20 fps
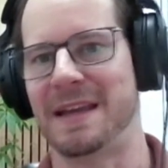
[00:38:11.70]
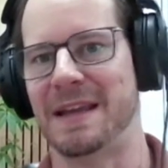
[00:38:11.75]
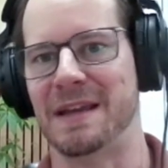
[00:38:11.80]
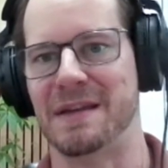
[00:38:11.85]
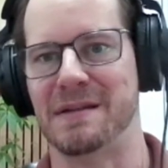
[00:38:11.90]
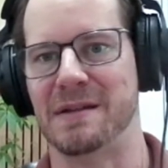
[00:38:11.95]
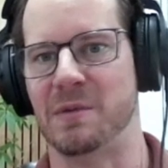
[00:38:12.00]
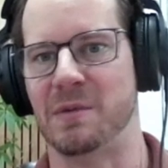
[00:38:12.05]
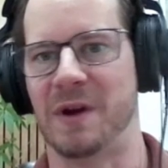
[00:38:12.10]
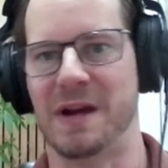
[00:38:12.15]

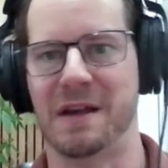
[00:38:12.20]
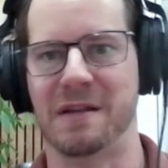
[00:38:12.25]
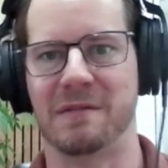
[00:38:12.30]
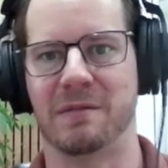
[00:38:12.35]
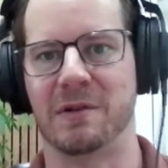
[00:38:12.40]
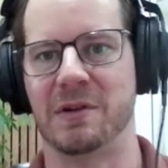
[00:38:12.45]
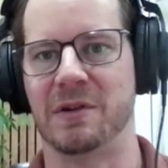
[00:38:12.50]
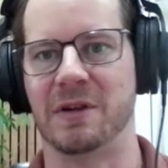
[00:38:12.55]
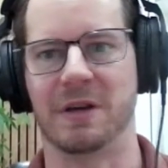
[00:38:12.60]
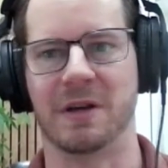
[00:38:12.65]
easy ways
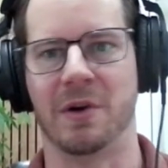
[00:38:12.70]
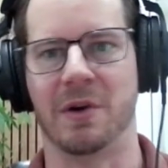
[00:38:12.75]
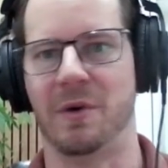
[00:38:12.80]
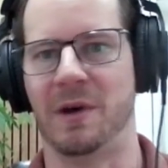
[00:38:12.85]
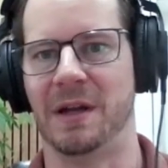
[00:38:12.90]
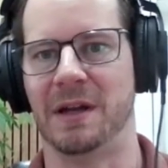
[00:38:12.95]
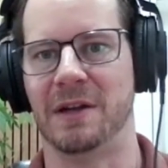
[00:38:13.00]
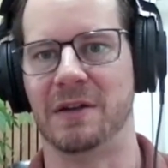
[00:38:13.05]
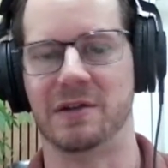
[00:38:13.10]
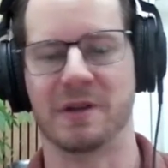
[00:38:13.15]
where you could go
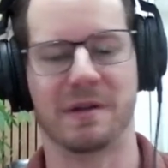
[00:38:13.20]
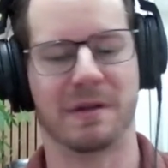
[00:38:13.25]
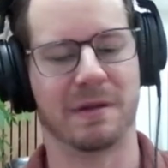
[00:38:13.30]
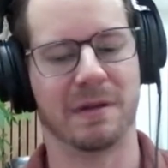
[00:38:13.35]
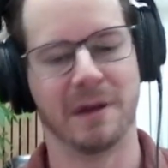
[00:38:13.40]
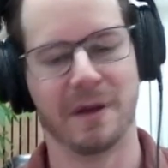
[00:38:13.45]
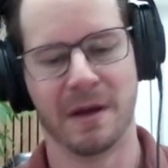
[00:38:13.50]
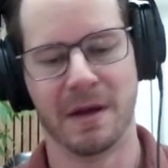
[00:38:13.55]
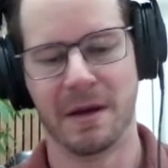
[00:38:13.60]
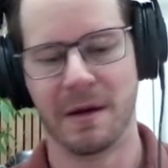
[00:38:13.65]
in and just
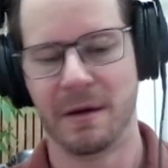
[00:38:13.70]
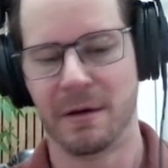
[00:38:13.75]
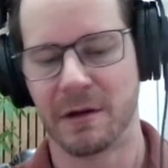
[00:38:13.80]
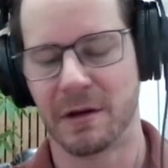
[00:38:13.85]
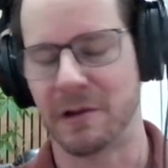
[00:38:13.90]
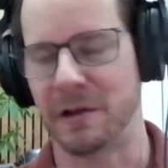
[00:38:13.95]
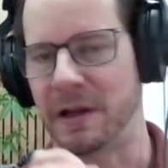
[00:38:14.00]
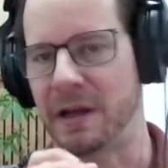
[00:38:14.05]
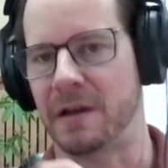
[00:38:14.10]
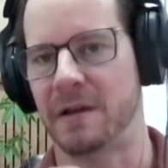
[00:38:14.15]

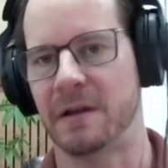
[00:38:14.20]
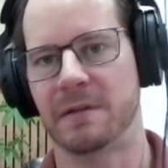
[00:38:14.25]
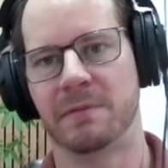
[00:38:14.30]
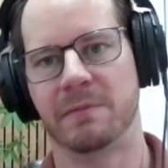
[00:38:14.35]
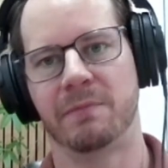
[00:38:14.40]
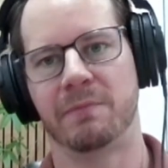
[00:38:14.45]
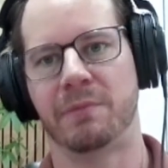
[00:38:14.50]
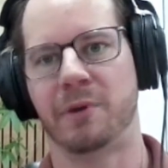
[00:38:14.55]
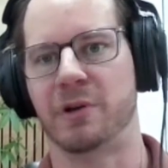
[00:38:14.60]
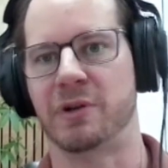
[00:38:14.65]
click,
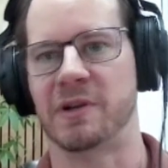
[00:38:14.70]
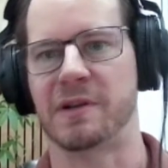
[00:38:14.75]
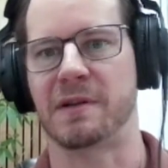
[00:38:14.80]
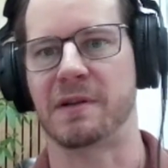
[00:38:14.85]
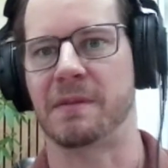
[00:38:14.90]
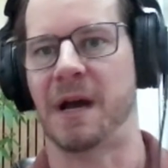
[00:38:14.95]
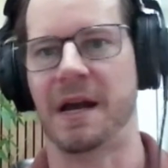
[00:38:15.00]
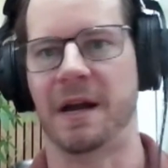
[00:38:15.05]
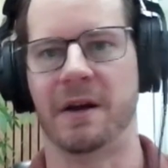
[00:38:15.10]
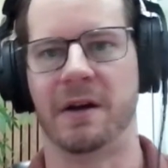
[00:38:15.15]
purchase a
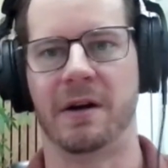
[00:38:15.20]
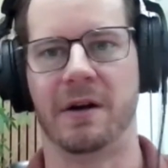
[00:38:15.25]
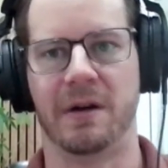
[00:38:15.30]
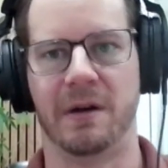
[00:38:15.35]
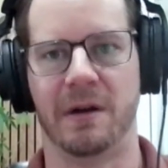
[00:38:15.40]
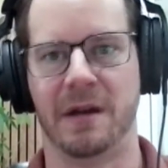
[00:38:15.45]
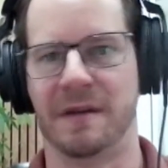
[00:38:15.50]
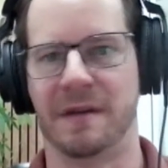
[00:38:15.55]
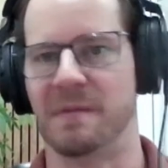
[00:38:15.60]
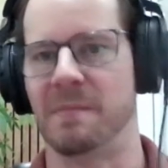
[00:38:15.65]

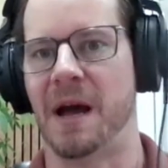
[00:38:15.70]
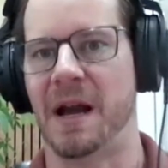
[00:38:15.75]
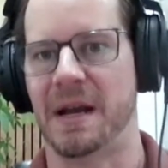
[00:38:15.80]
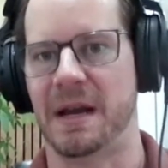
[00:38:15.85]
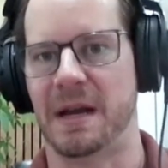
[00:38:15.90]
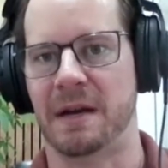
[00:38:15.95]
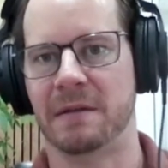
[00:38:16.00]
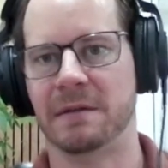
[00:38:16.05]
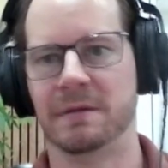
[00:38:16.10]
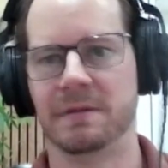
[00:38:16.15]
miner, it's
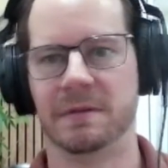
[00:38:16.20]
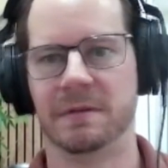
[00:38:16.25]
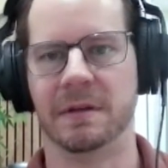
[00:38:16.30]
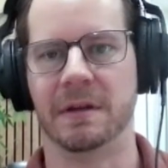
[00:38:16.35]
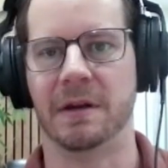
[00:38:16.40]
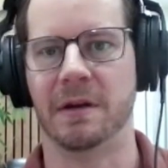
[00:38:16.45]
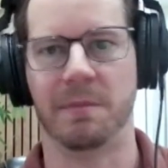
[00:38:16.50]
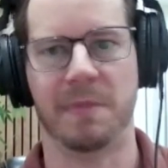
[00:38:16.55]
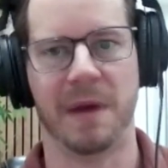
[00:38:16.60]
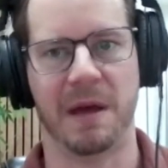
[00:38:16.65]
mining,
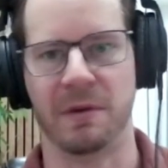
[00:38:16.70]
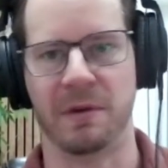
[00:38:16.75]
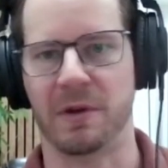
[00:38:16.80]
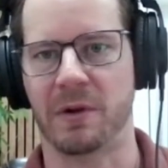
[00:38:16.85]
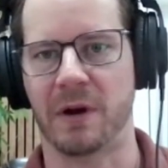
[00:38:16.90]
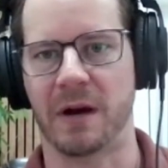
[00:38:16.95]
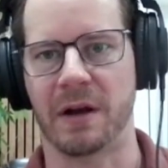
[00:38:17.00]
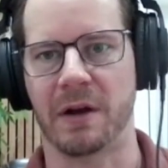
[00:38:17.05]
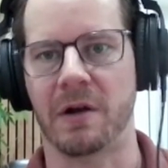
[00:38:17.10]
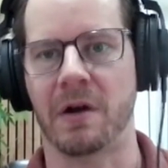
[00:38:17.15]
pay with a
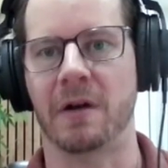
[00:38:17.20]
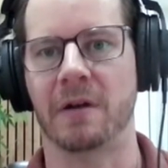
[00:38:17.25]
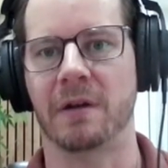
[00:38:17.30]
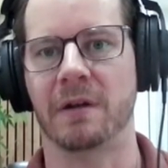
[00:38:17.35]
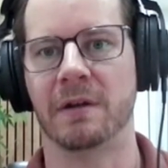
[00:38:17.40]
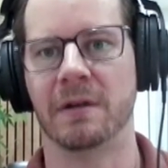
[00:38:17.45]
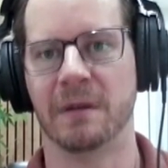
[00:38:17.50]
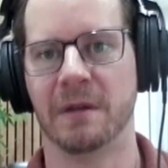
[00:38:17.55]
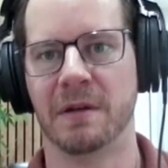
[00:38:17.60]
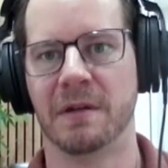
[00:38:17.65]
credit card.
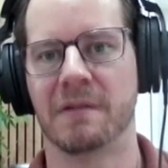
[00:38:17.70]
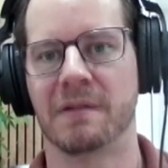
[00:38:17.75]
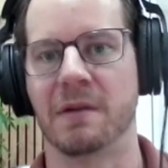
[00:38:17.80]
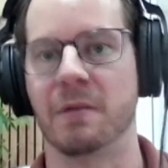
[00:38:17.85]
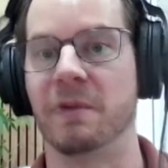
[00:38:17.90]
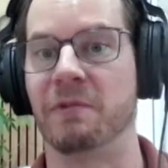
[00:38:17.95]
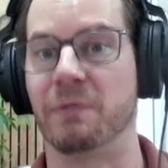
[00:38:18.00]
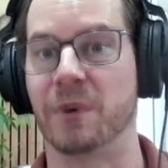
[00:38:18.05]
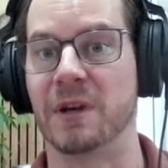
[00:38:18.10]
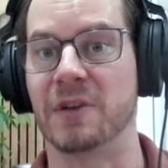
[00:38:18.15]
Yeah. So
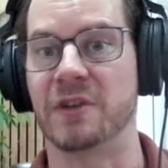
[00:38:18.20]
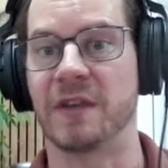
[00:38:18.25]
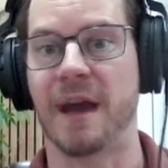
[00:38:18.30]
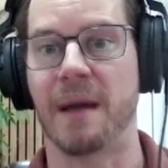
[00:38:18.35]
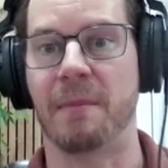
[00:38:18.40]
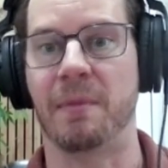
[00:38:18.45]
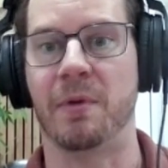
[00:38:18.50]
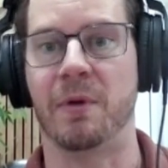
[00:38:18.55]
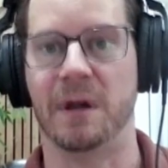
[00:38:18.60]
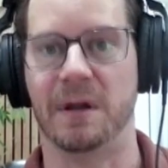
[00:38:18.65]
we've reached
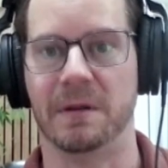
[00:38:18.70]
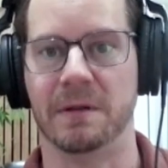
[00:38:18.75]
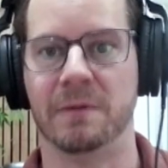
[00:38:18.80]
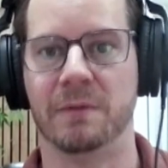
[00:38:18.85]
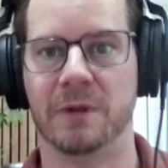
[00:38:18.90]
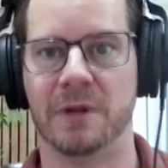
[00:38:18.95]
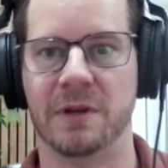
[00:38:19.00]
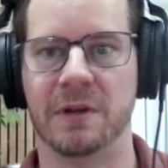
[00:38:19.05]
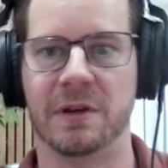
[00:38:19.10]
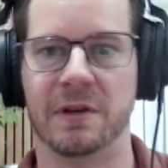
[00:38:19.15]
that point
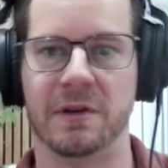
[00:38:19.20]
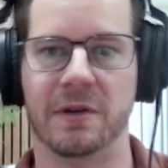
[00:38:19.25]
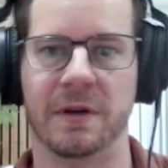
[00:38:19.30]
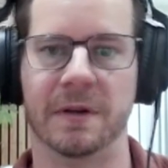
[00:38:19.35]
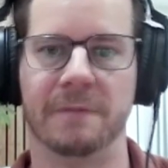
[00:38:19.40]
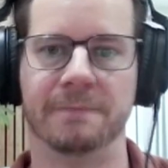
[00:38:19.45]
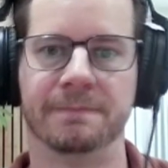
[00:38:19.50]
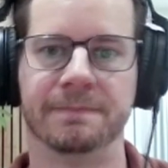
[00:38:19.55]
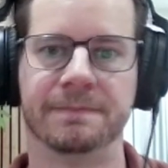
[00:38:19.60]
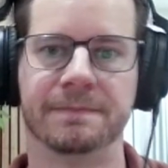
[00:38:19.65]
where you can do it.